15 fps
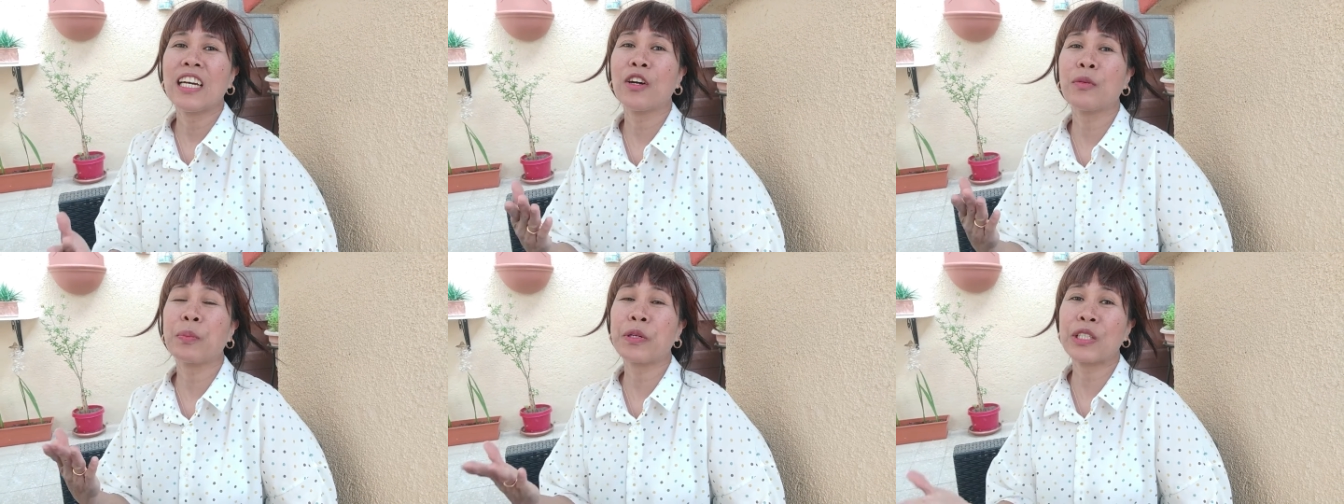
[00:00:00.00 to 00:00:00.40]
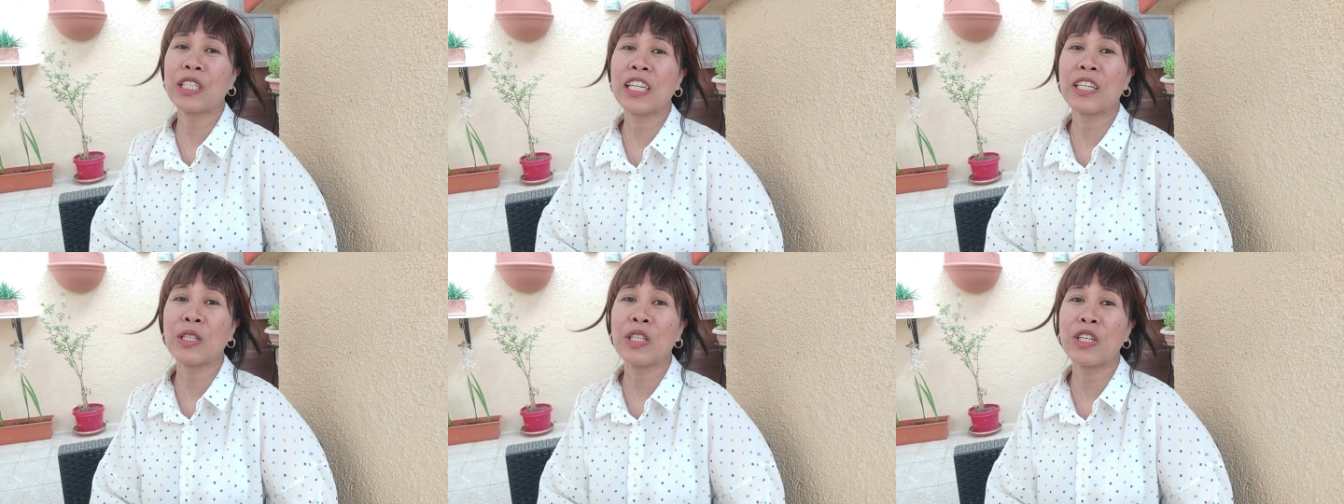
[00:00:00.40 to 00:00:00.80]
uh,
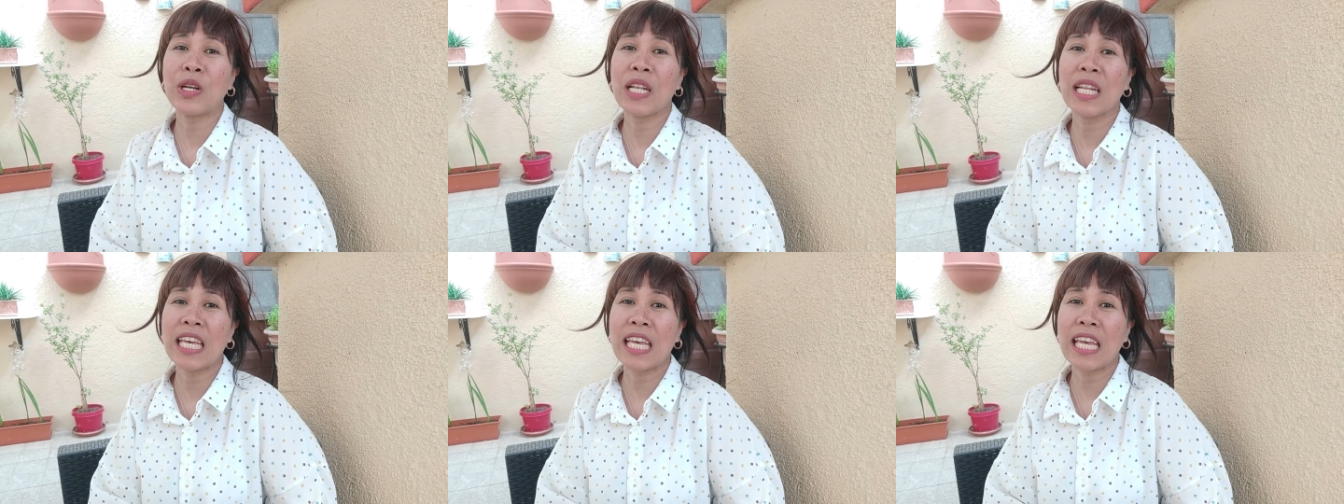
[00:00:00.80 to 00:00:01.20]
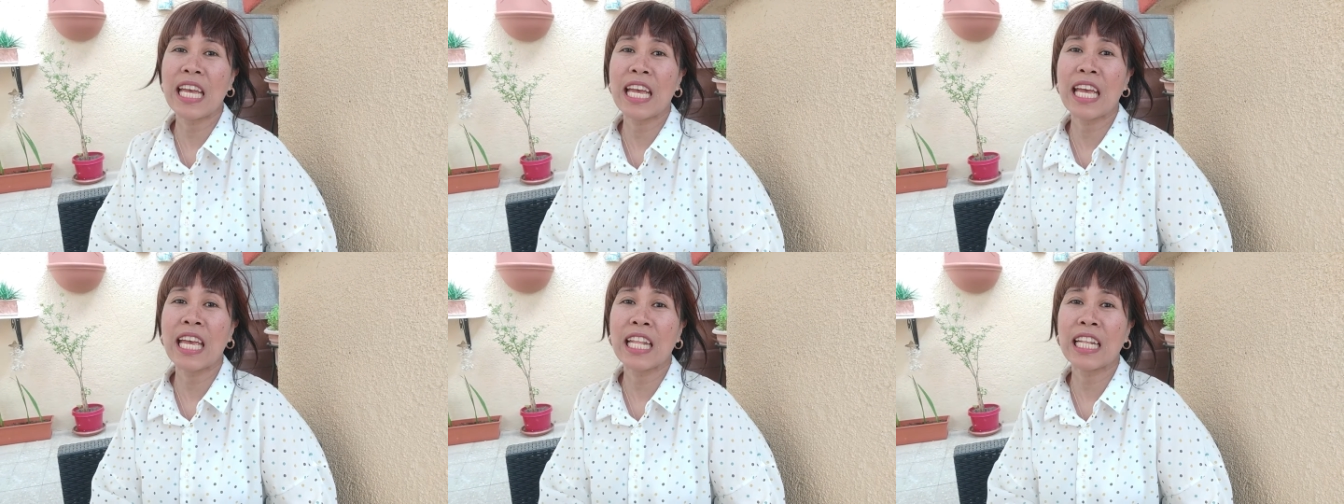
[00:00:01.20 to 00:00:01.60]
particularly
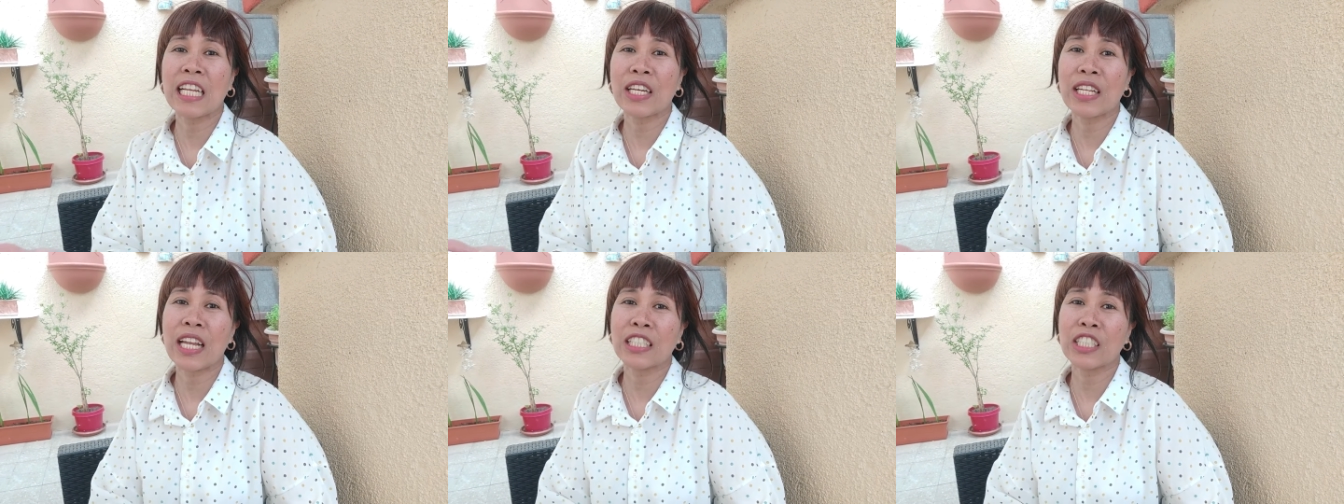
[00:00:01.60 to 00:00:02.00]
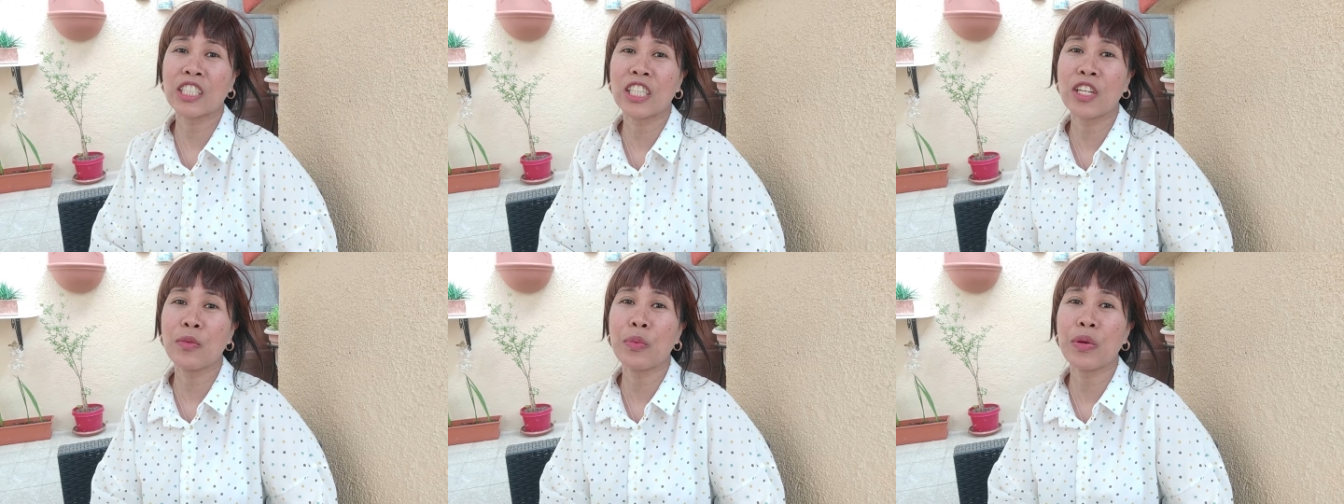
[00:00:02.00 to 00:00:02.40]
in
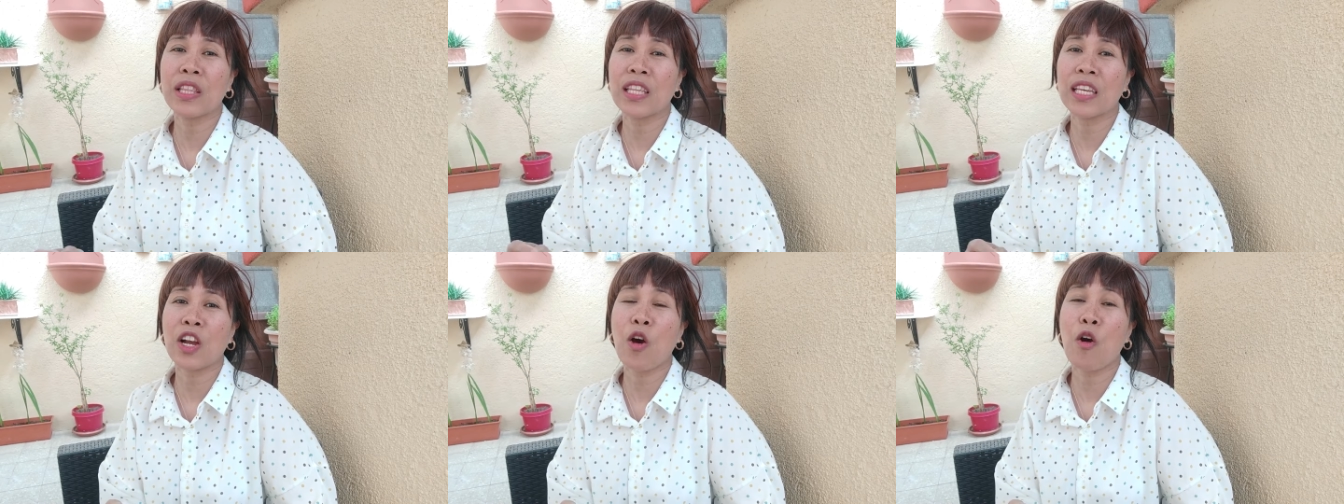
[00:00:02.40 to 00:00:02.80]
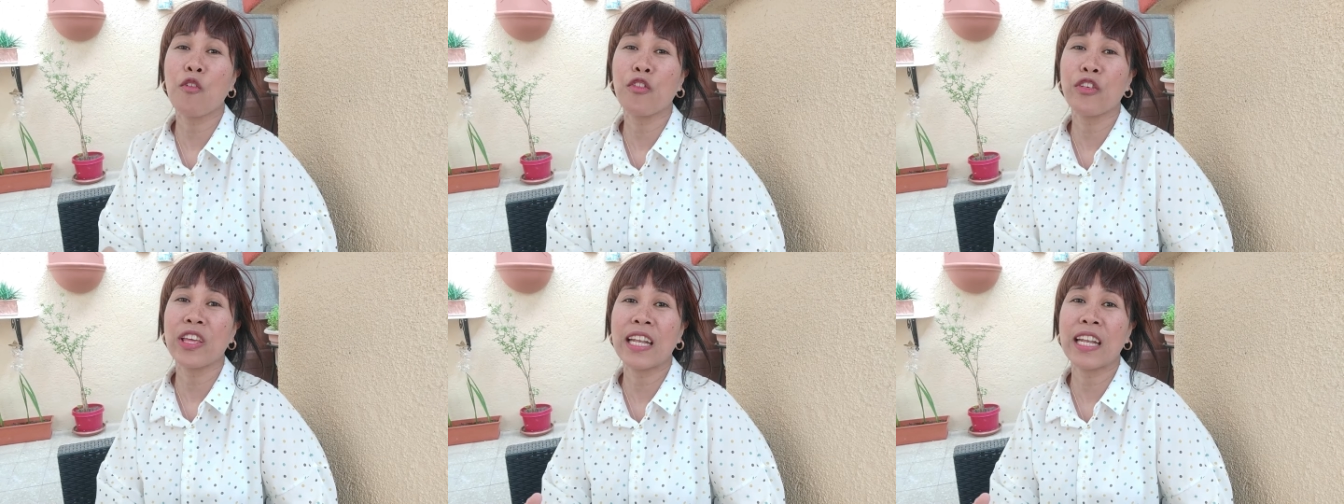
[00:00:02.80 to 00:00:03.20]
connection with the
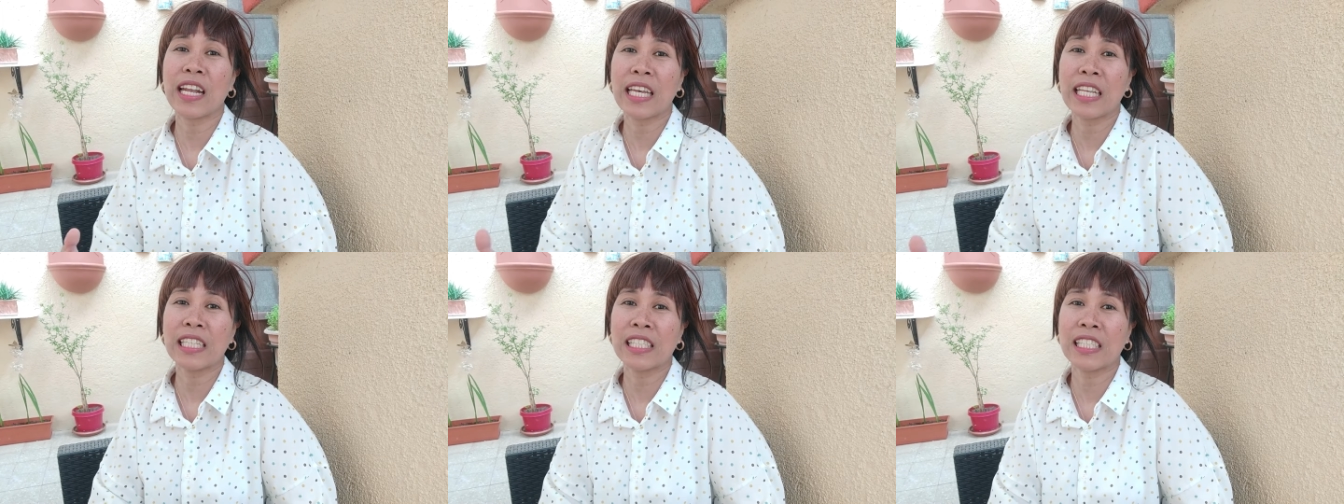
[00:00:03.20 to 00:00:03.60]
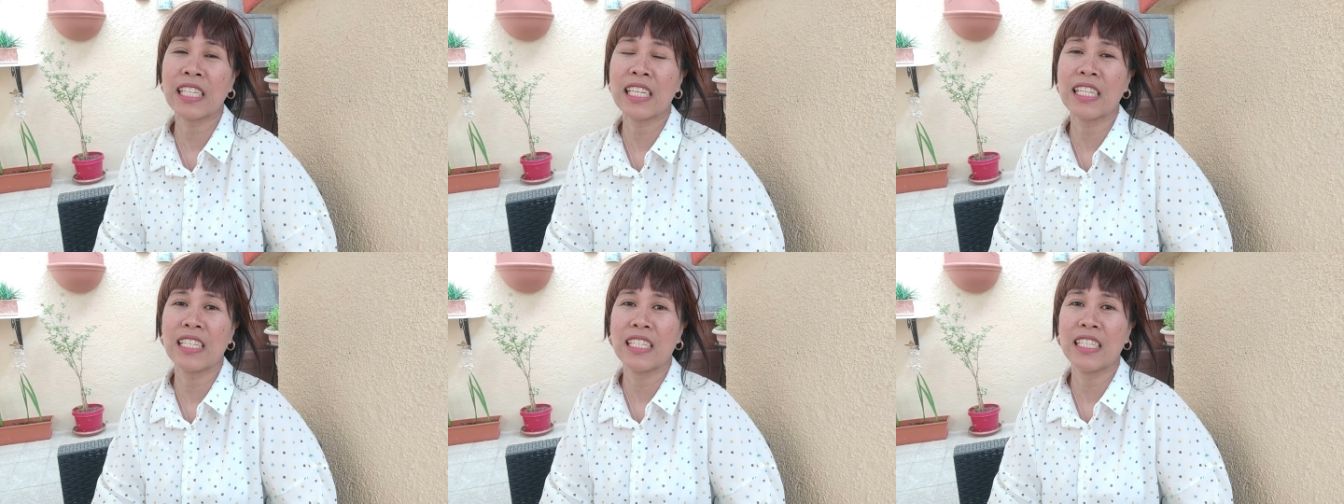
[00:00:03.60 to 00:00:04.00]
COVID
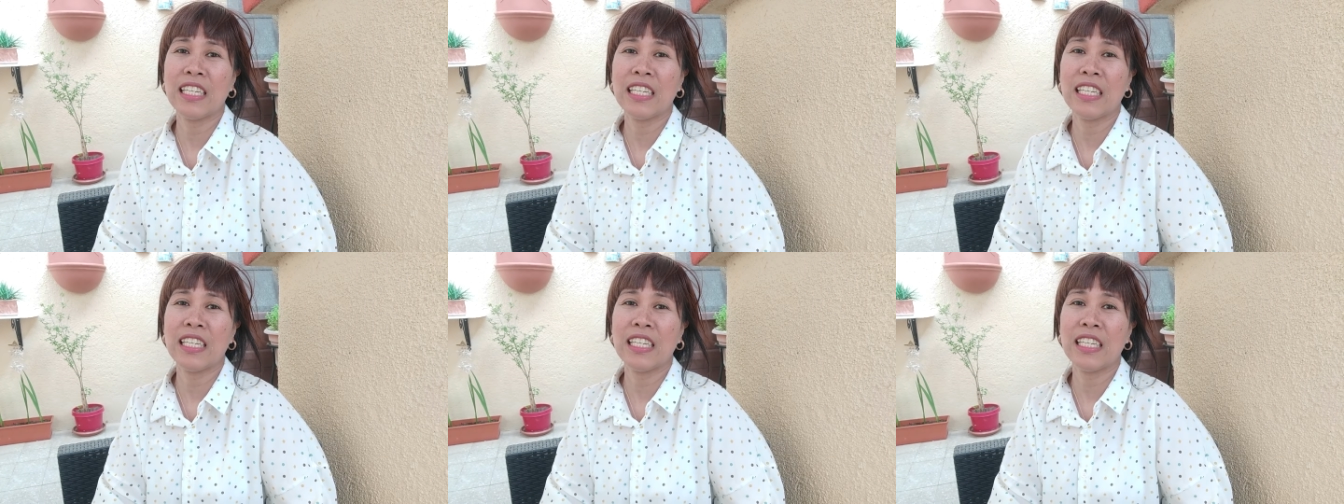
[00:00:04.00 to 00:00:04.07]
nineteen.